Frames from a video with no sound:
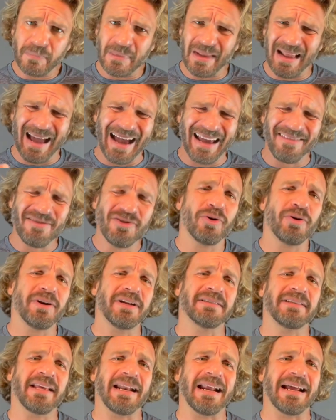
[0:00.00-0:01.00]
I
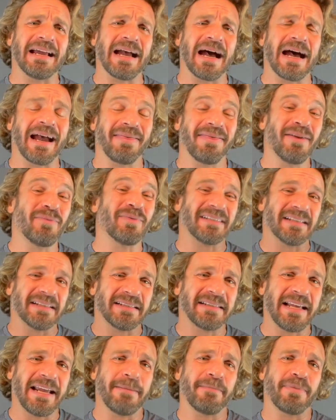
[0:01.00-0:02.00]
noticed that a guy, I think it was the
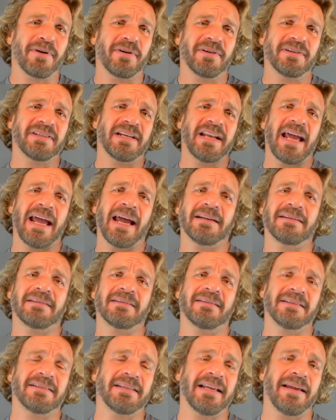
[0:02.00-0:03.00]
same person,
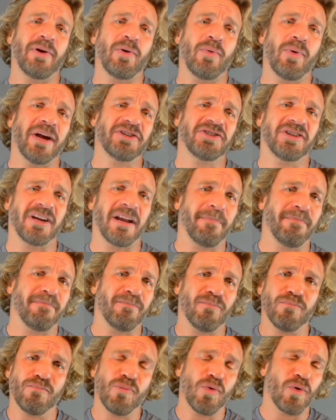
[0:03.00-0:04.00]
asked the same question
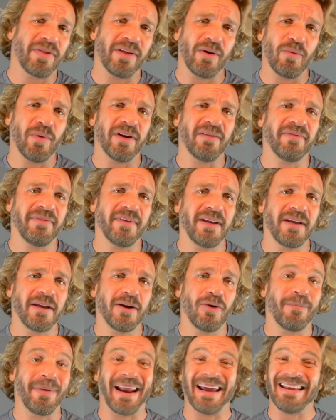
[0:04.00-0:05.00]
on more than one
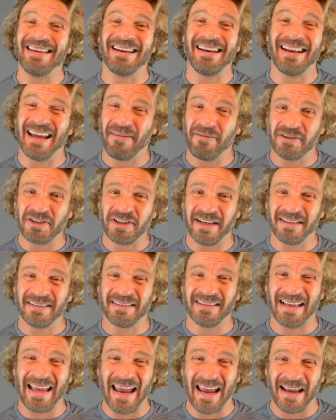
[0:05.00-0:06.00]
video, but I didn't have a
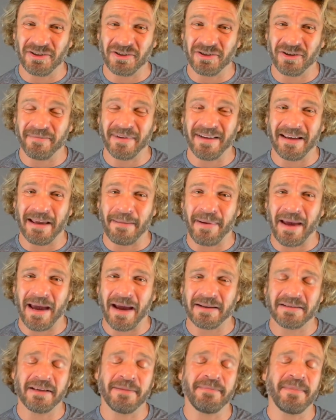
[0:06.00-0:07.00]
chance to answer him, to get
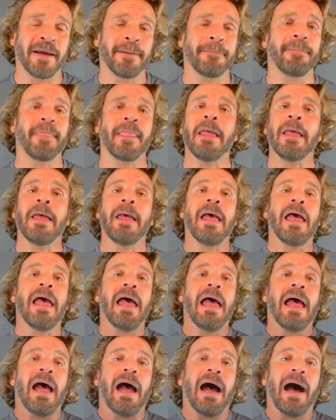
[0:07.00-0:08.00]
back to him yet.
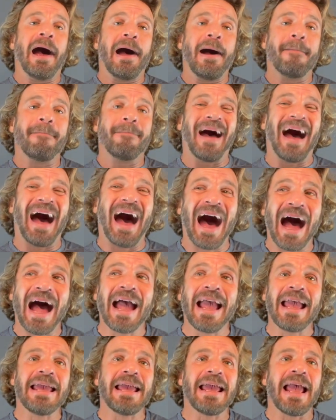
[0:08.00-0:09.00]

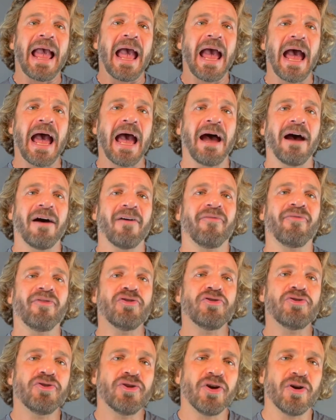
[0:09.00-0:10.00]
I have
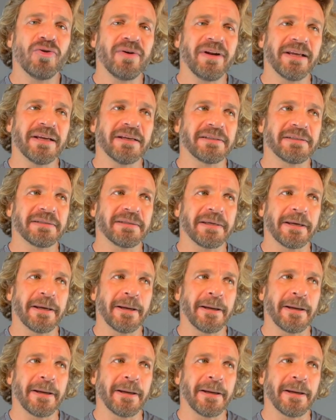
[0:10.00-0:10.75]
noticed